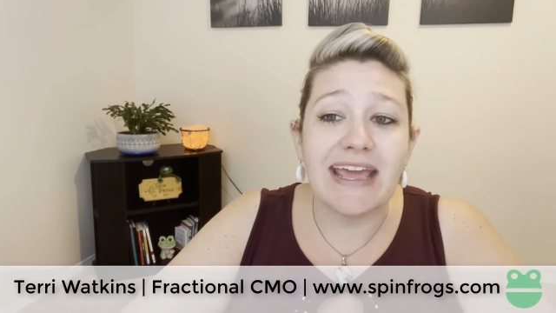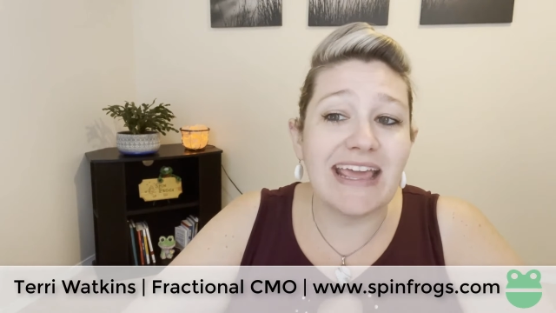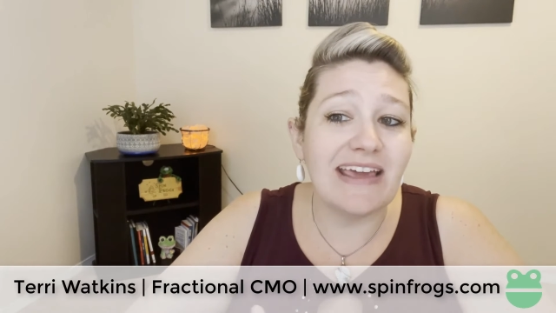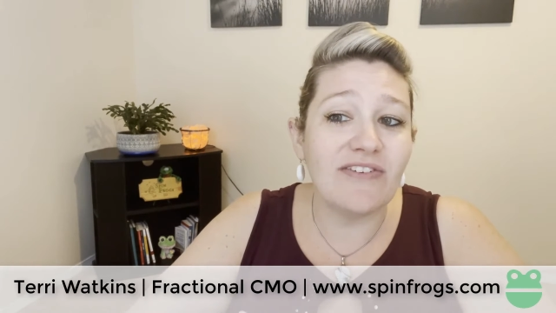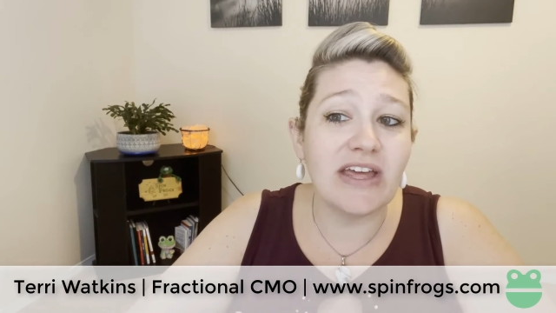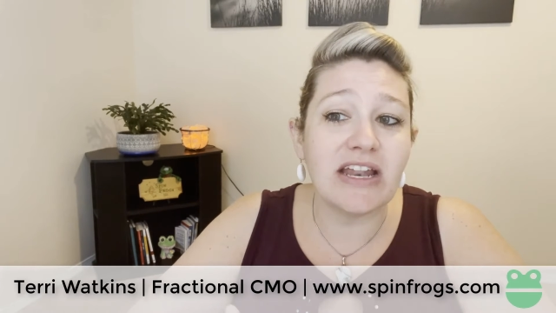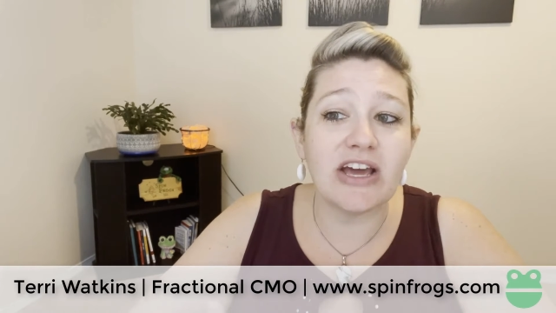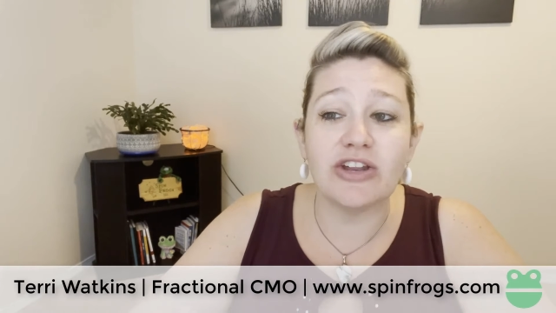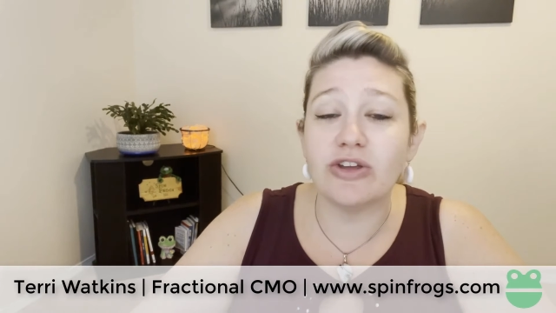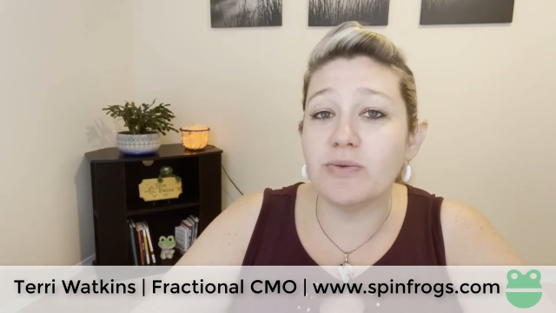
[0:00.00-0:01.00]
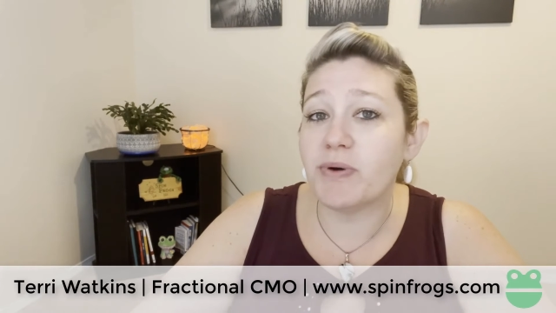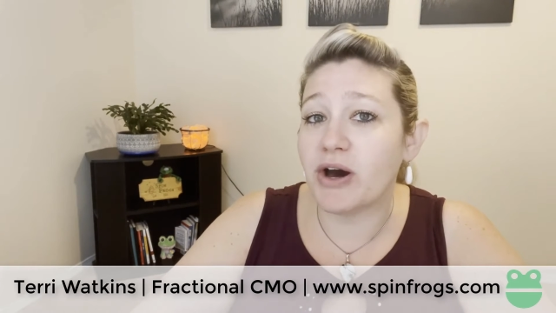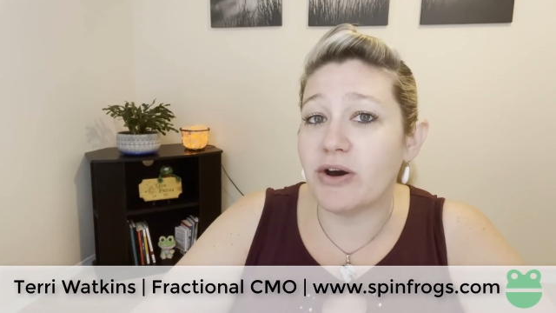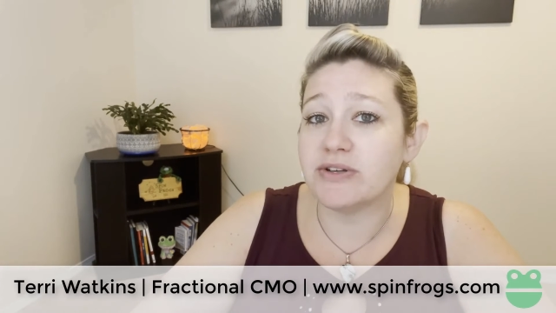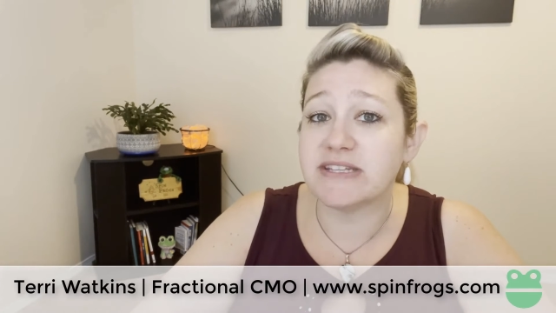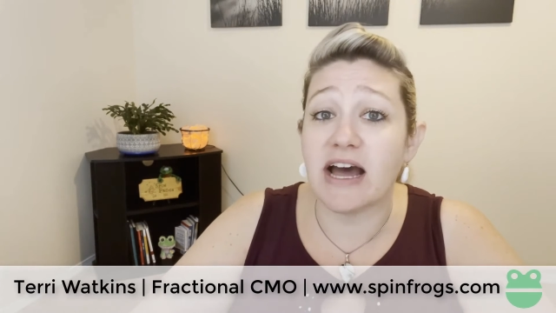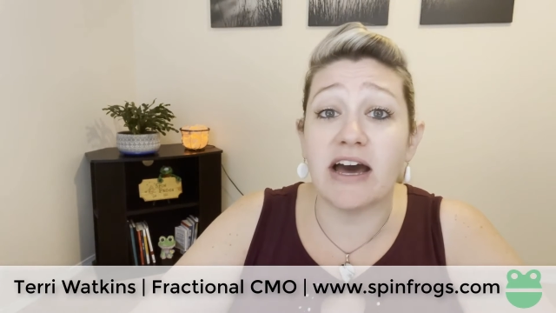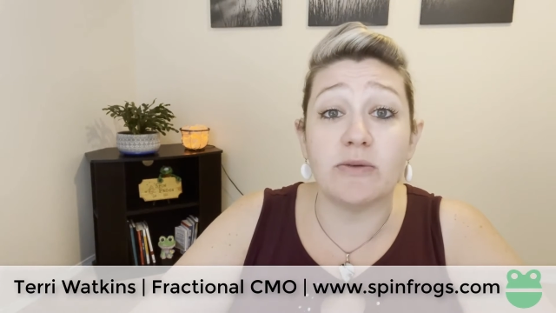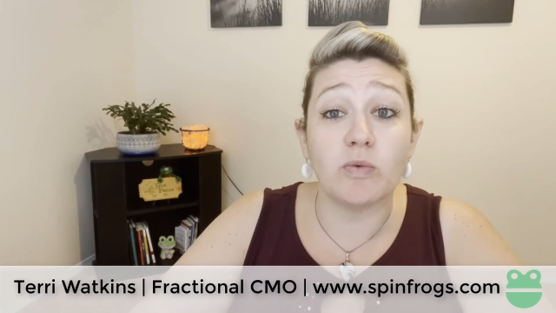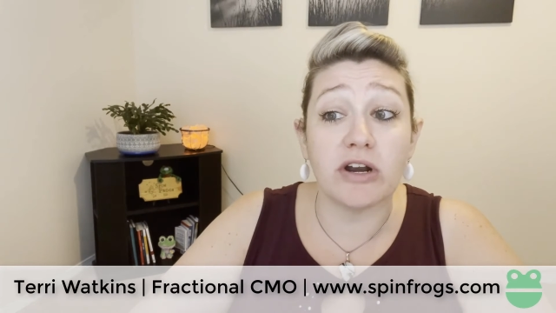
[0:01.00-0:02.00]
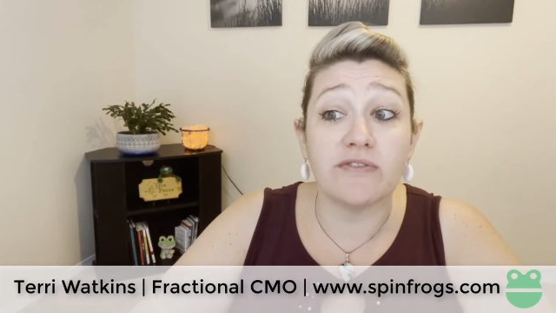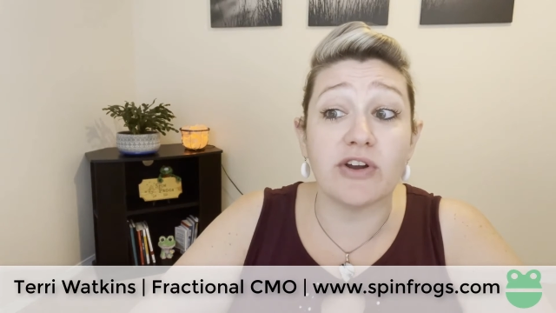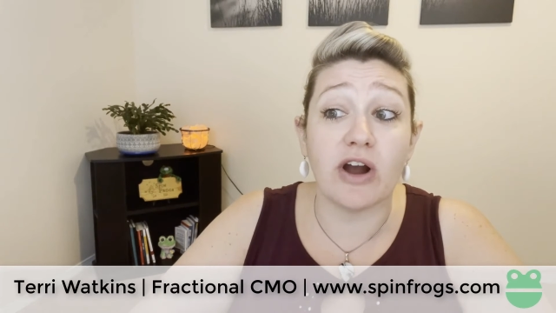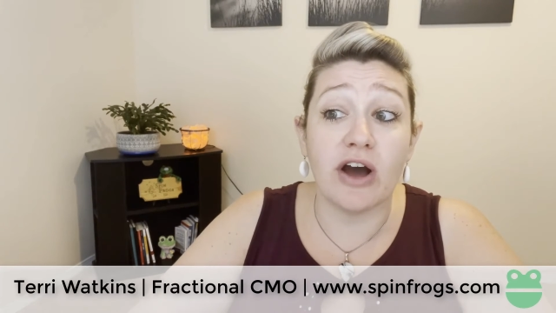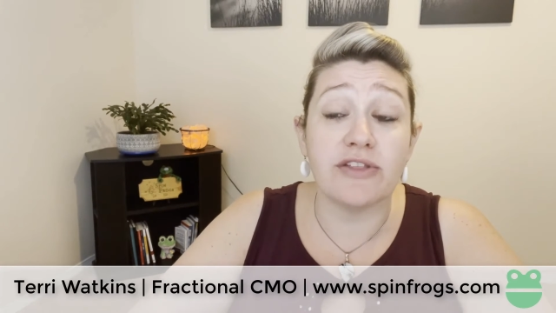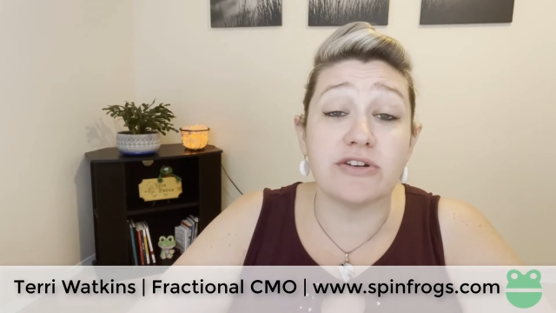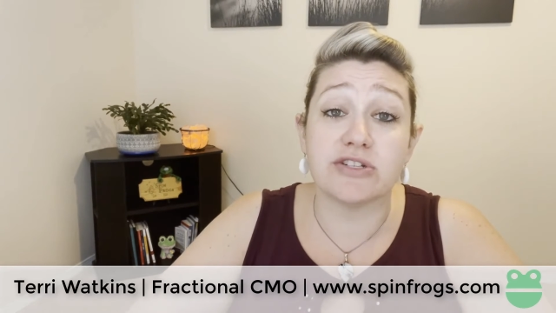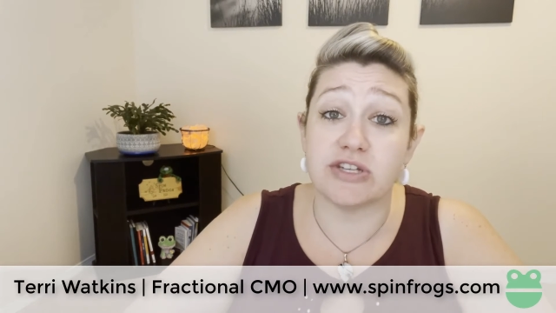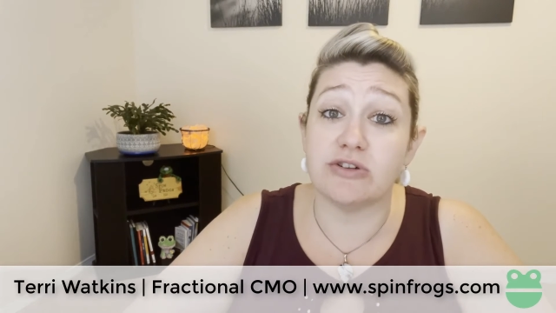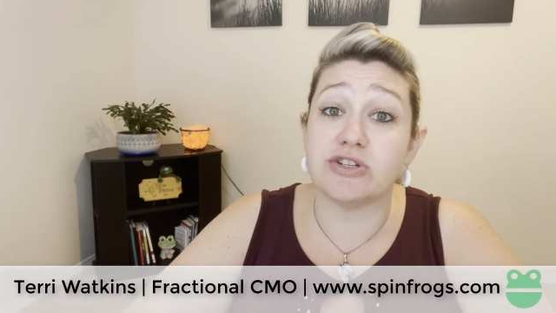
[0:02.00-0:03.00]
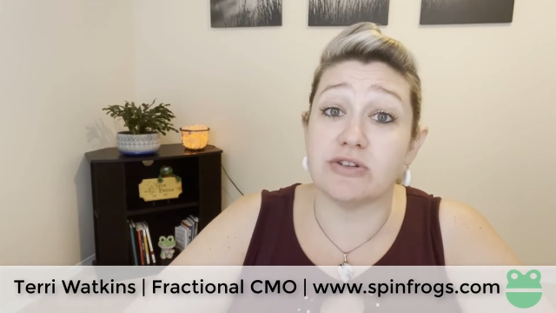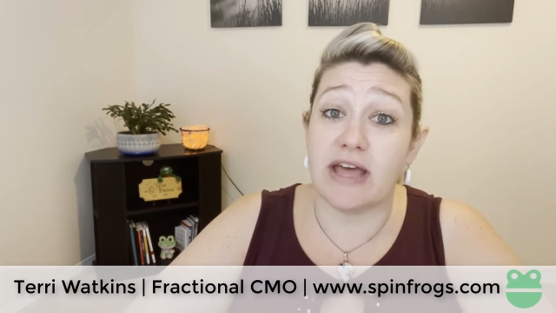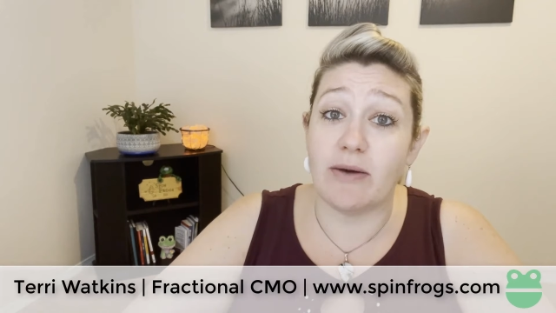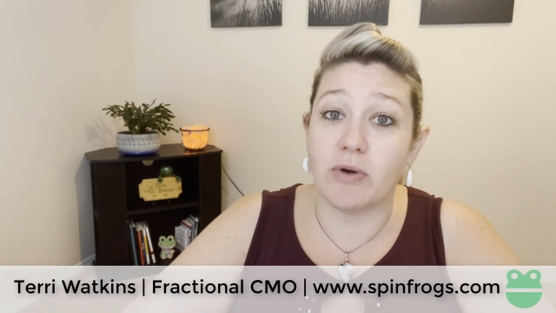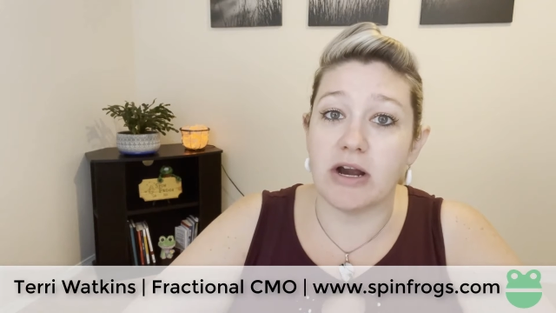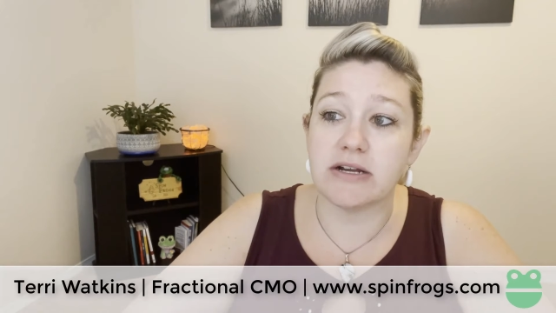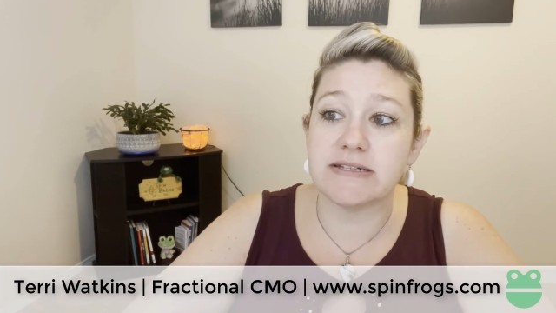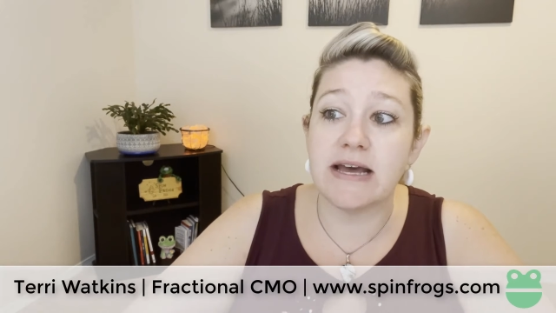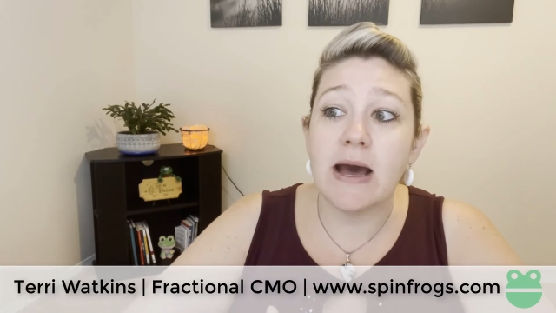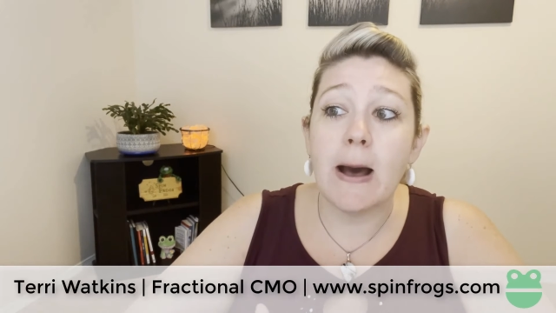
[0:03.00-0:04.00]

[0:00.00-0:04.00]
even a new post on one of your other social networks.